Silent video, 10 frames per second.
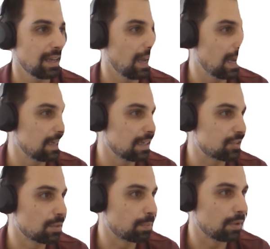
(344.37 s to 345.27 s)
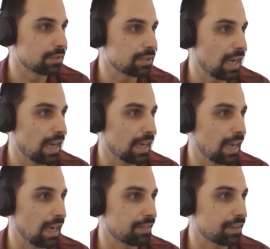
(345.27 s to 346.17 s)
and let's suppose I
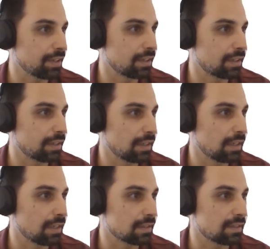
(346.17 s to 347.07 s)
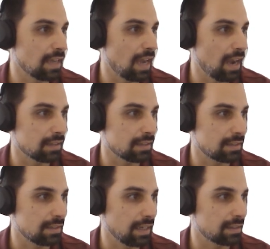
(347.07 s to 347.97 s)
have here a sad
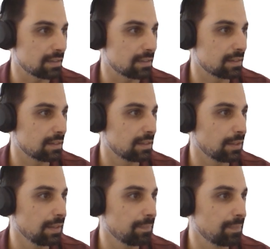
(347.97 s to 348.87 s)
state. Okay.